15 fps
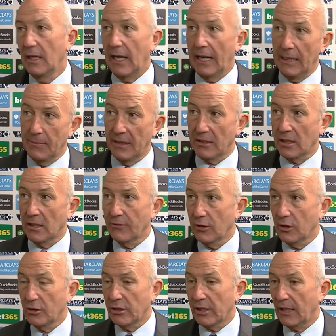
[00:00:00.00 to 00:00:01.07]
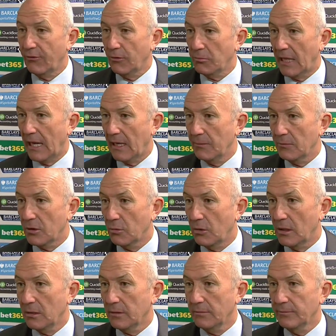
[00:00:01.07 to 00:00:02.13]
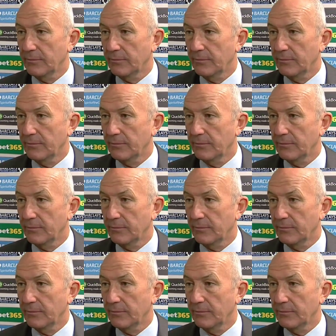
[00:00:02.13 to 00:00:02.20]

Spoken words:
And he makes another good save from Callum as well,